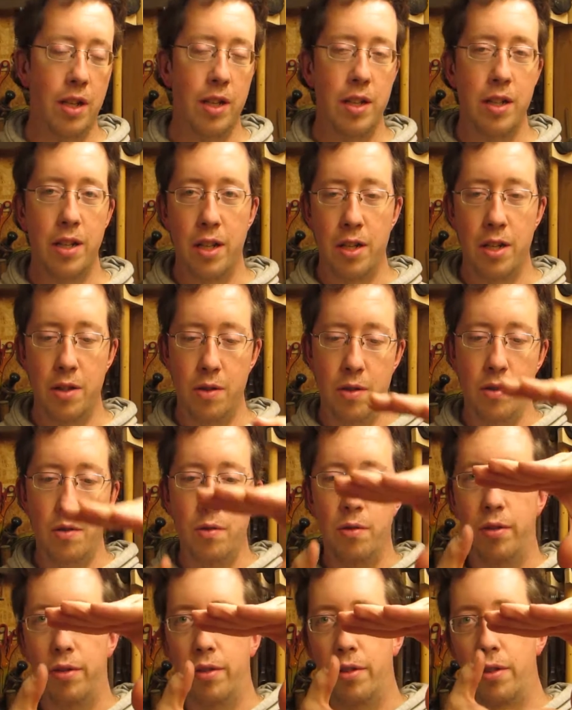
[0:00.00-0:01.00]
I intend to
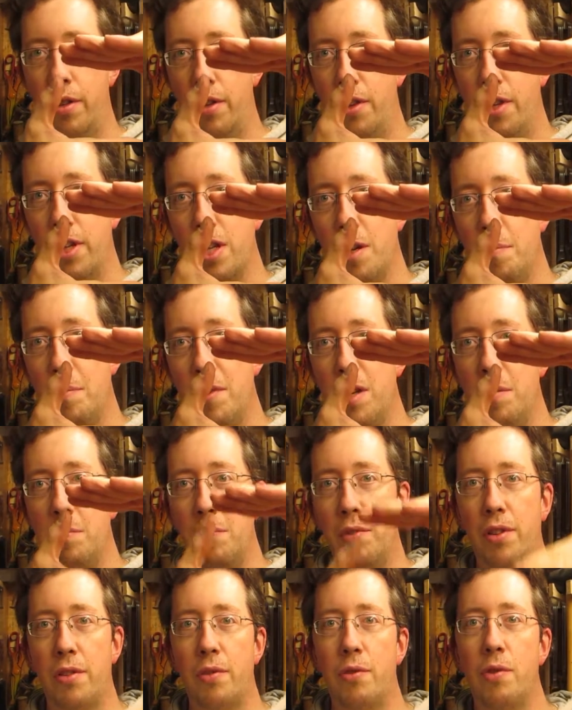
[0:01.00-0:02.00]
use thicker
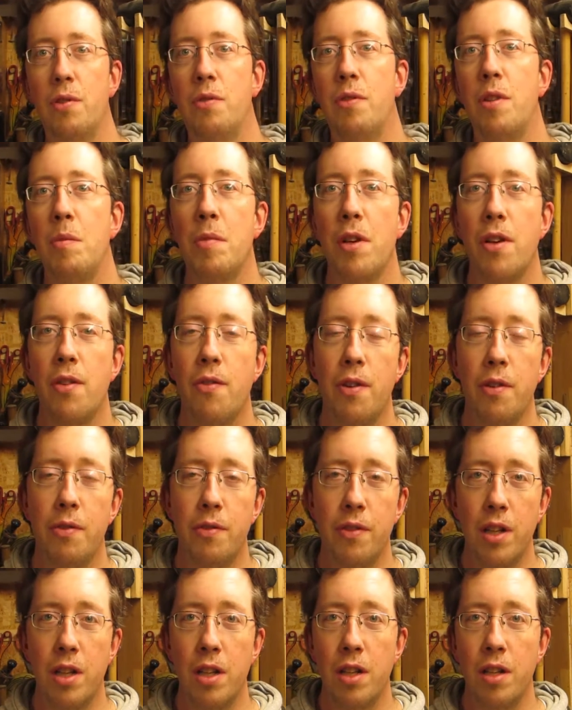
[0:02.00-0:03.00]
beams, 15 by
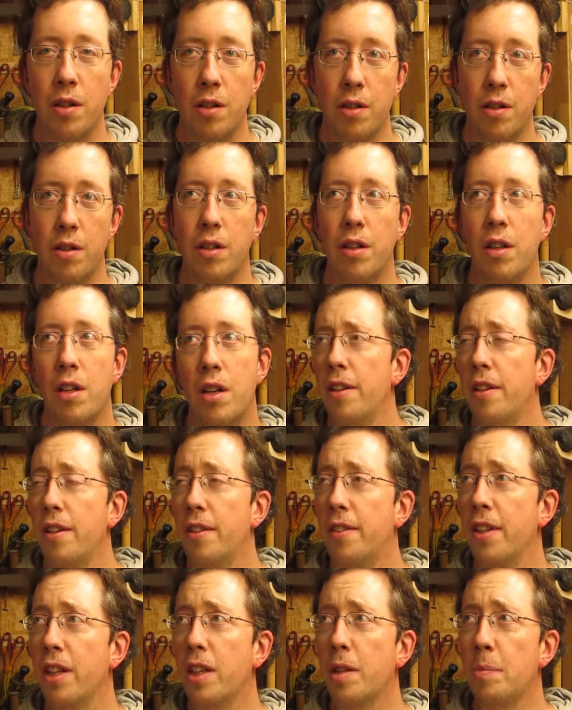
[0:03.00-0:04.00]
15 or
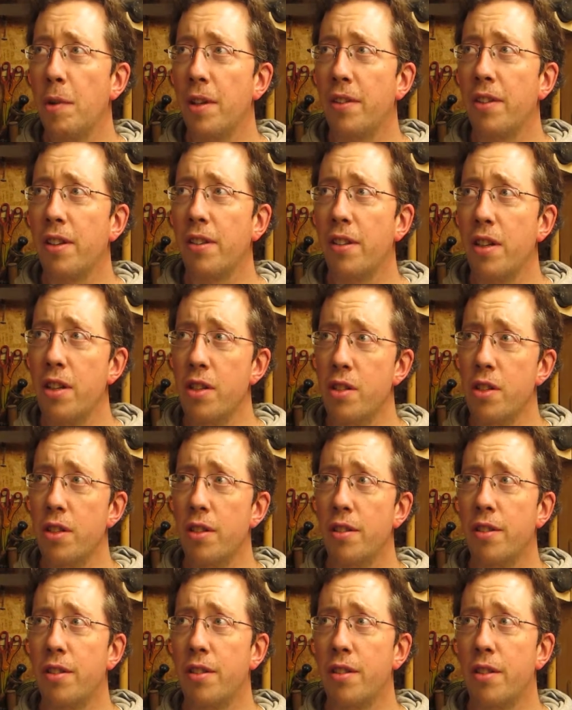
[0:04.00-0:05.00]
6 by 6
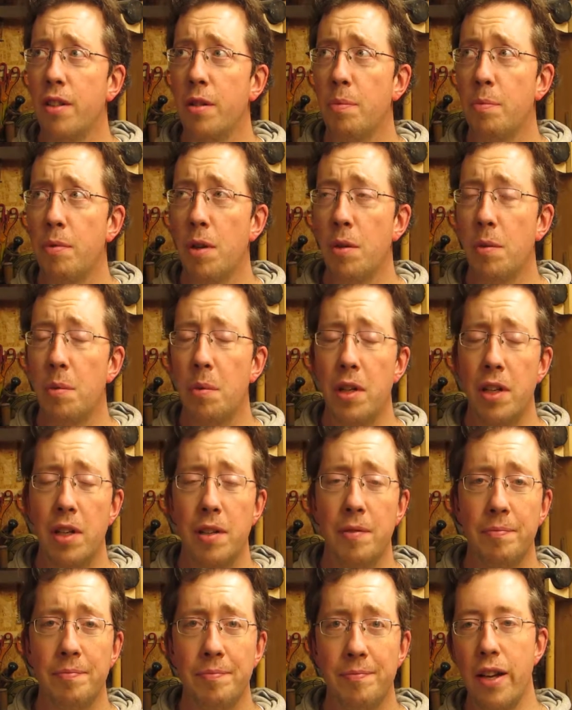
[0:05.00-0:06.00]
inches
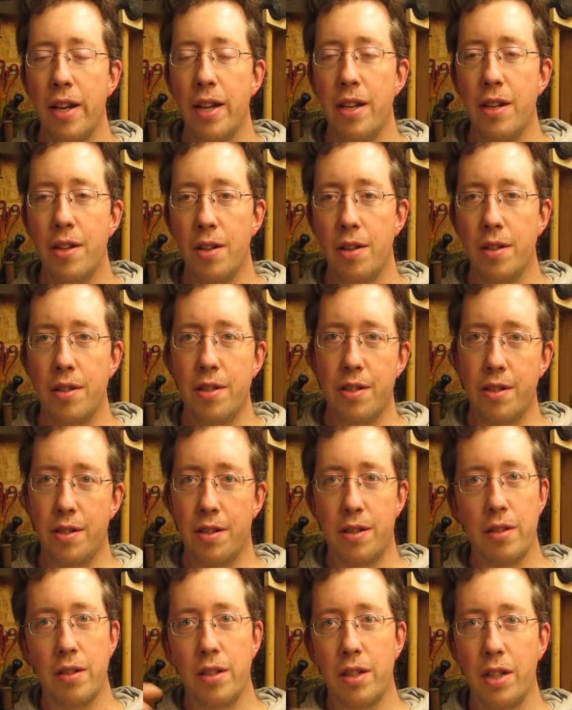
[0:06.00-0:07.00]
probably, and not
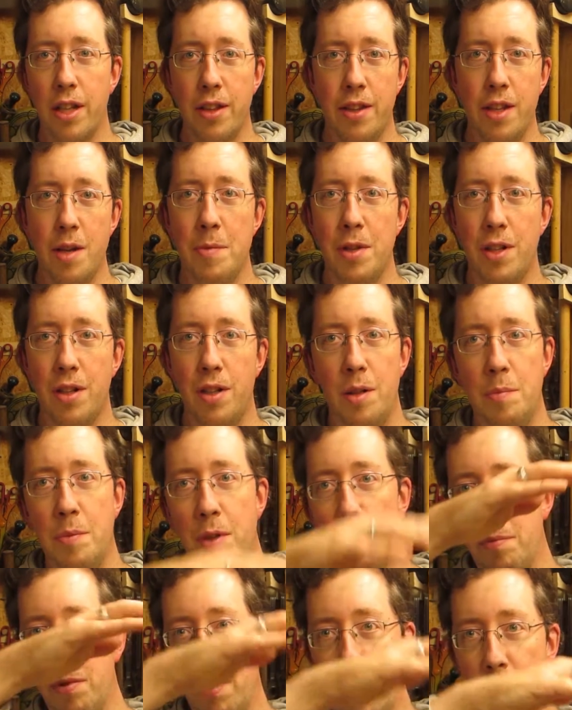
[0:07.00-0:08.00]
cut them at all,
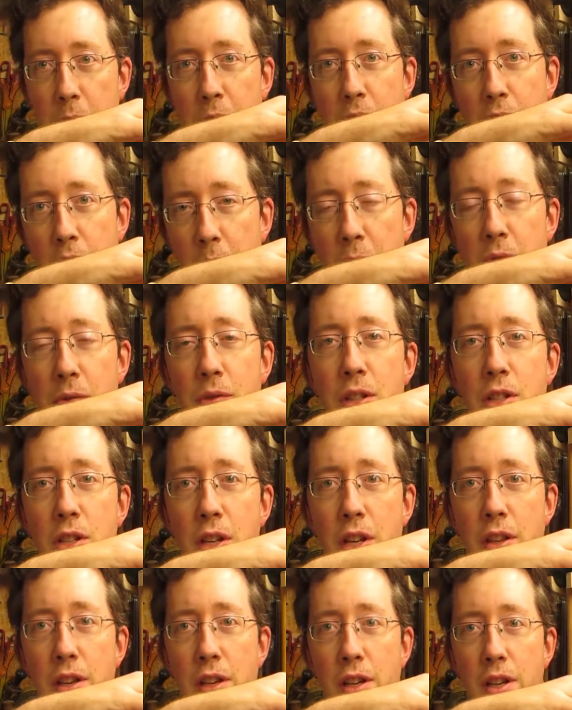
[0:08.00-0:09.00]
but put them on top of each
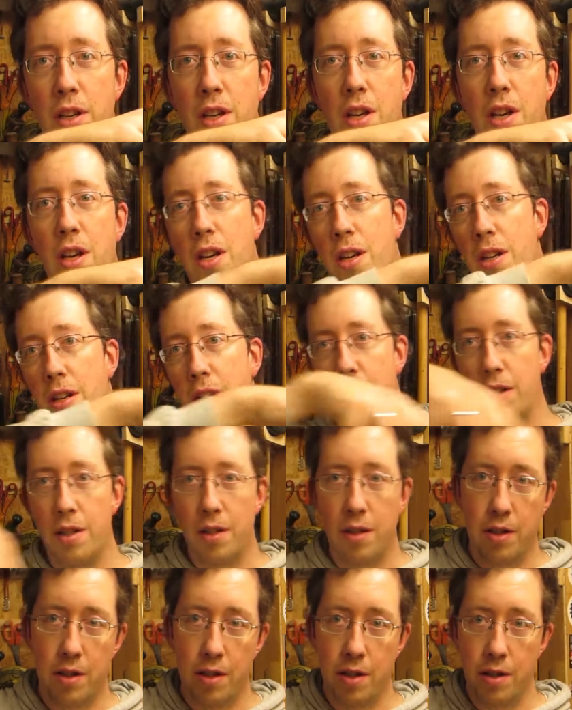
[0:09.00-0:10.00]
other
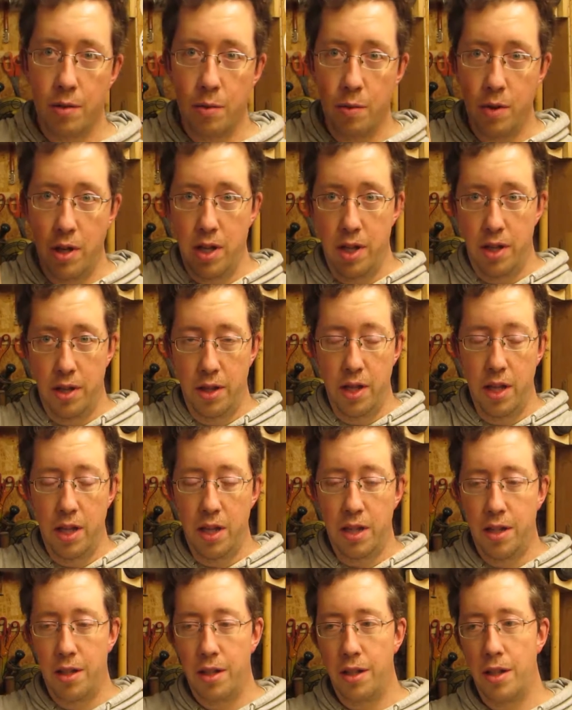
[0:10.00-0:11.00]
this way and
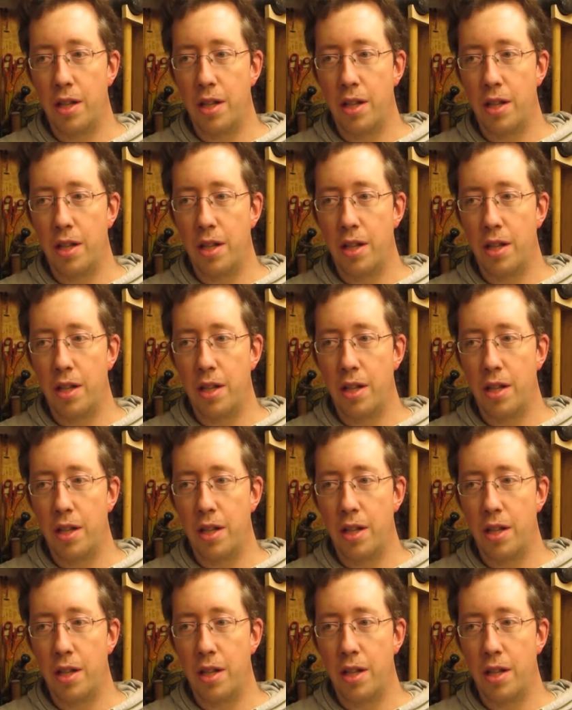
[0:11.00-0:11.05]
that.